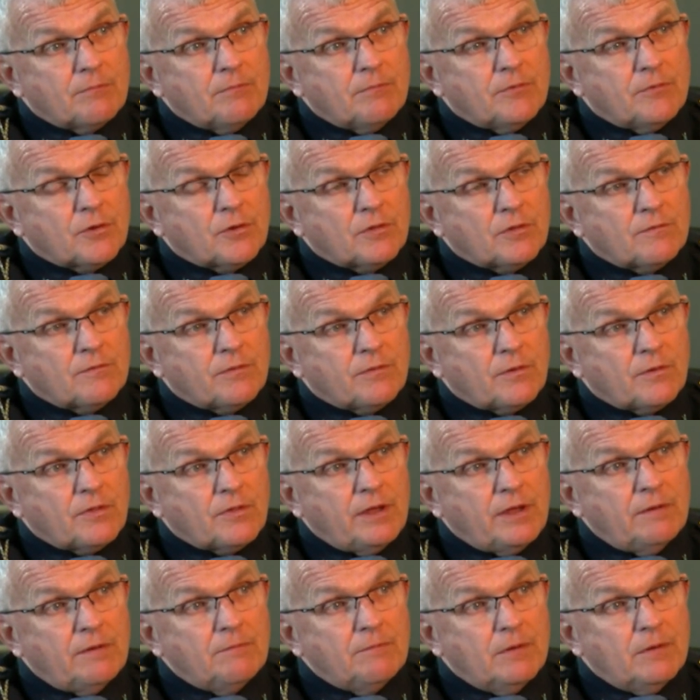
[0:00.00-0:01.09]
for
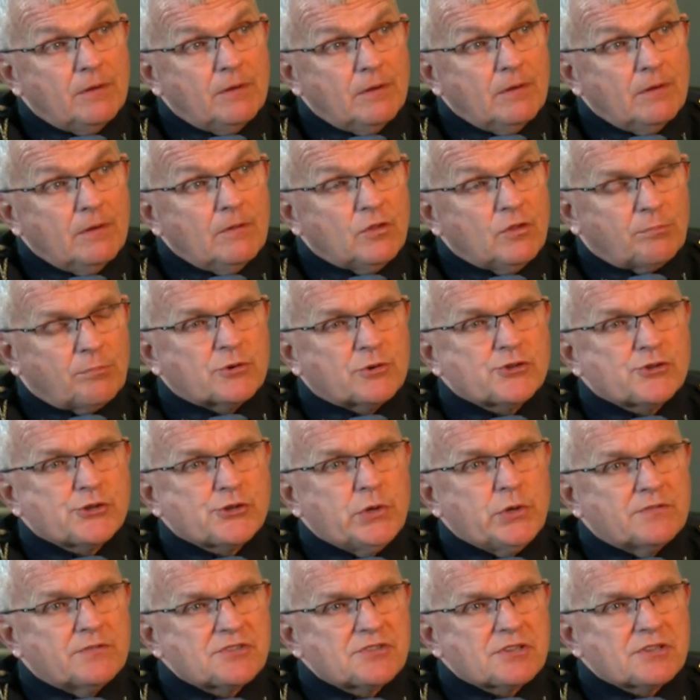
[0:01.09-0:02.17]
the
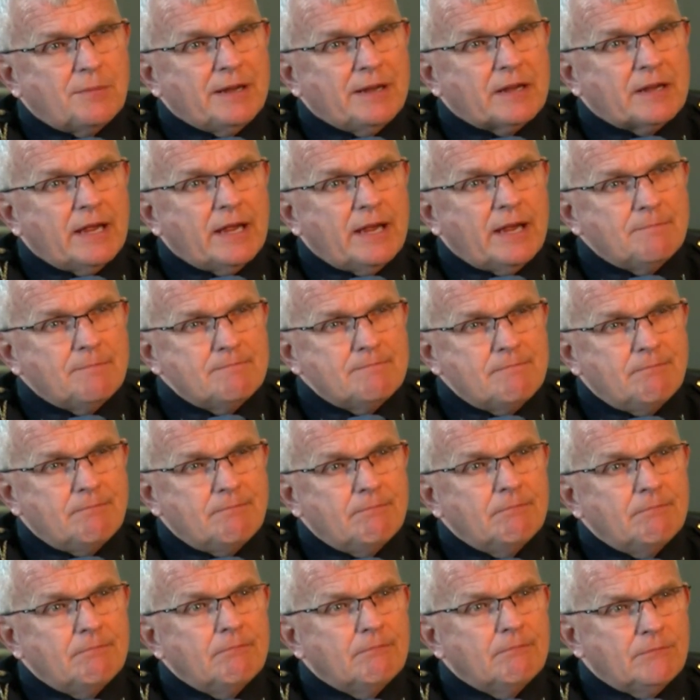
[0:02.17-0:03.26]
pursuit of
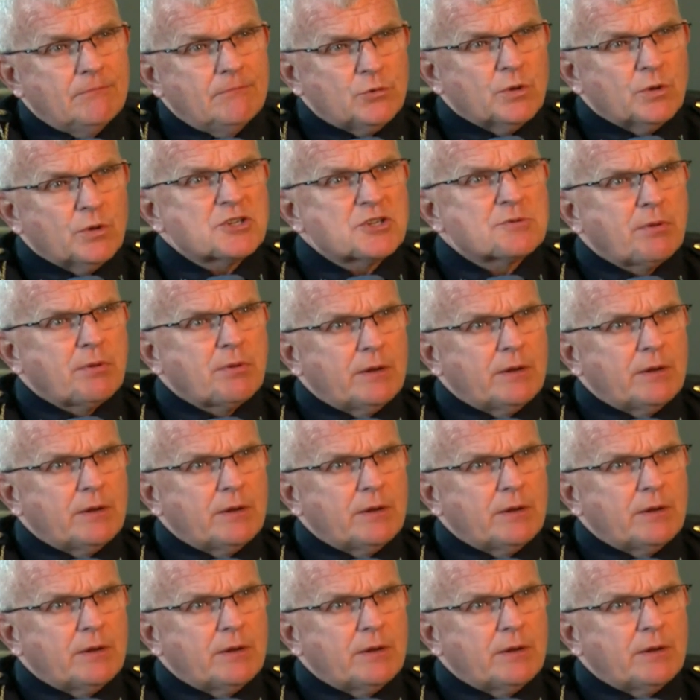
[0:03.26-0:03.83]
some end game